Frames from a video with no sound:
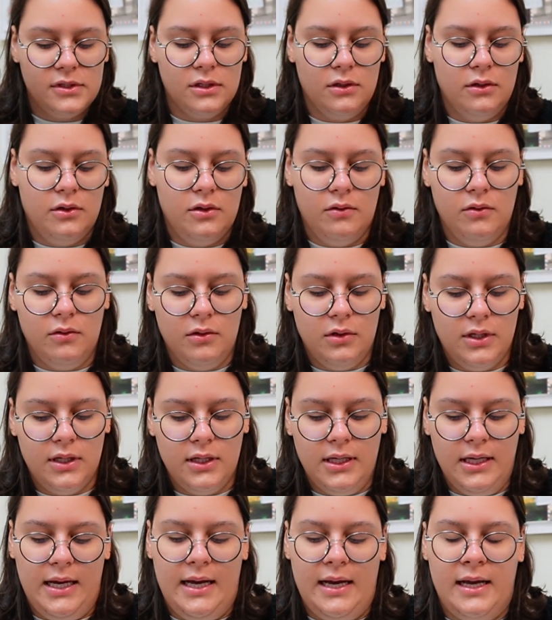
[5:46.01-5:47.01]
So
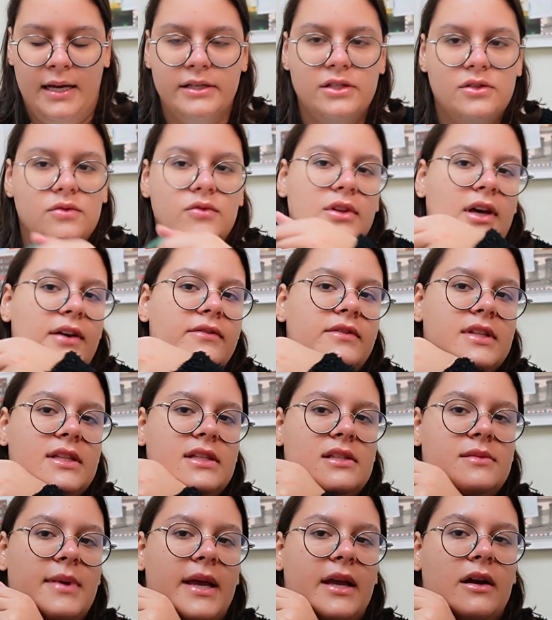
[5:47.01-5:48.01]
I do love
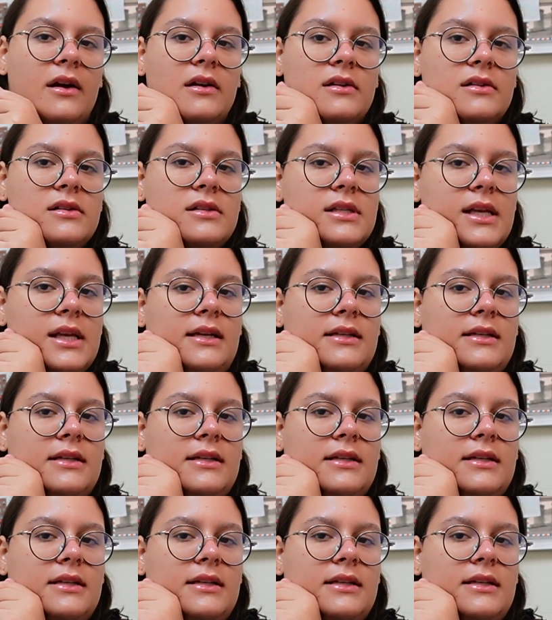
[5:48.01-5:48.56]
these pairs,